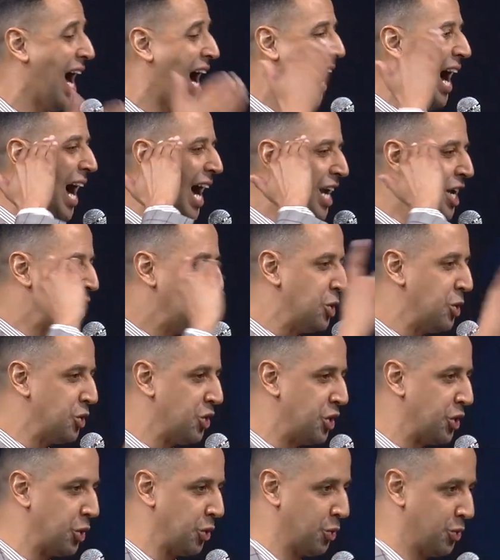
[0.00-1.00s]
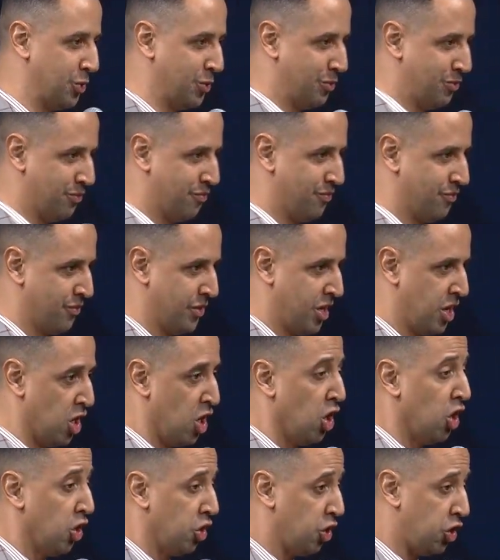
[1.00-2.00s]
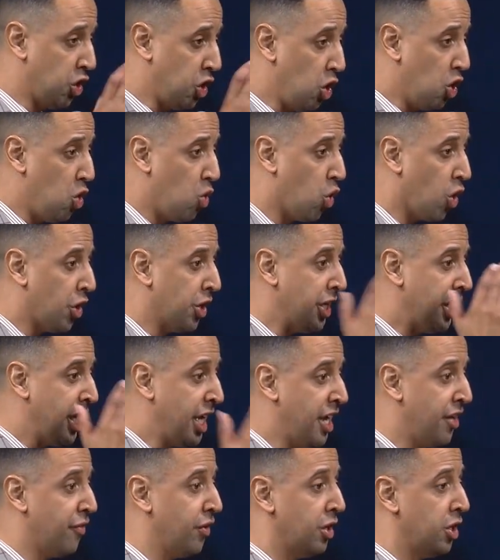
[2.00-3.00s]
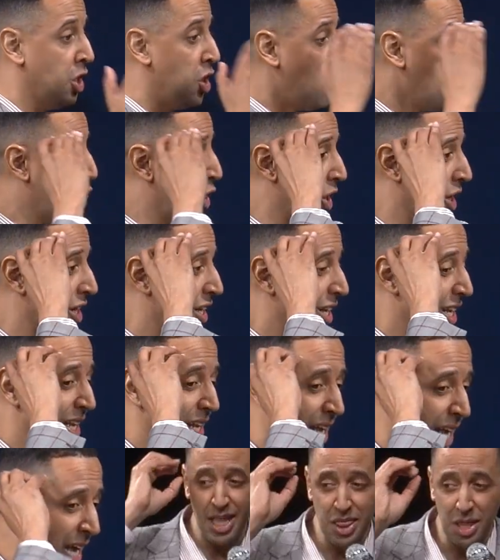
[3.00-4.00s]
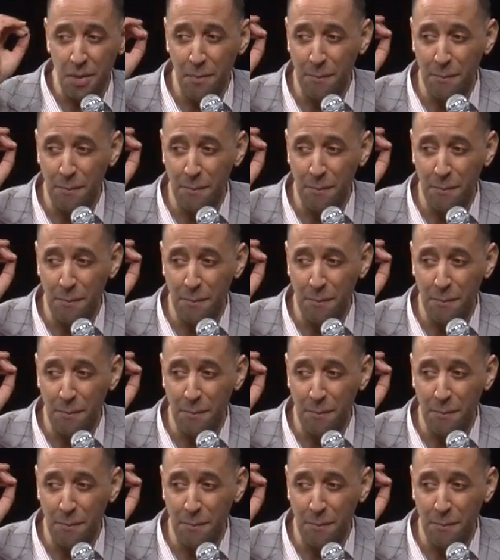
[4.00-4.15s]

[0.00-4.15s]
I knew you. You were even you were in the